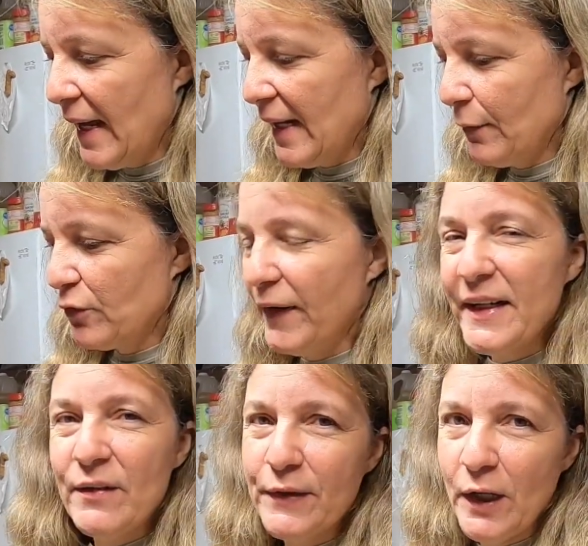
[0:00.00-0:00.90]
and it was
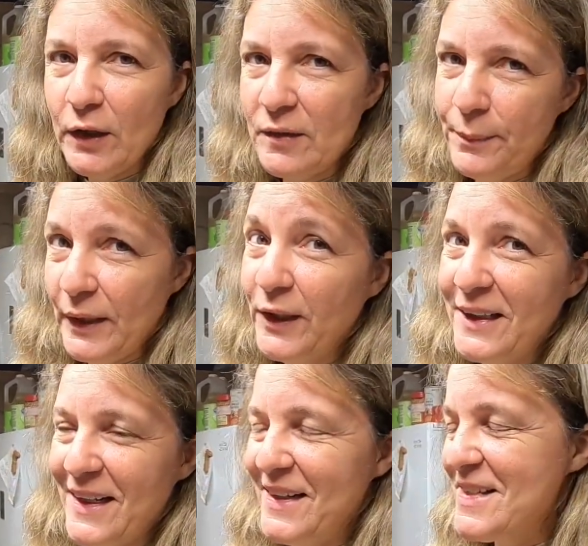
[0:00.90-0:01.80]
very difficult to
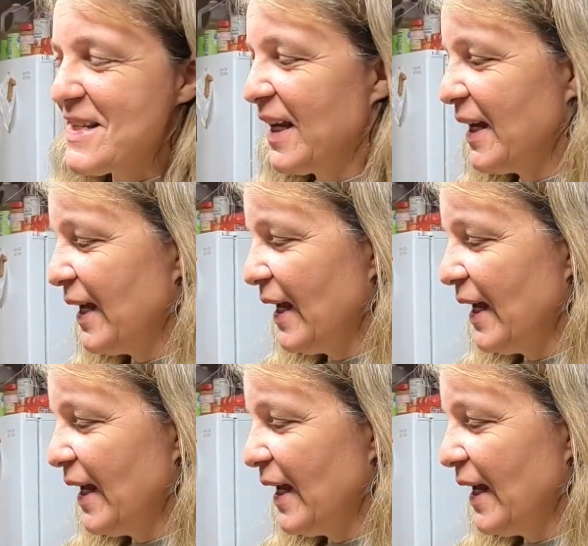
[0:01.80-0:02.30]
build this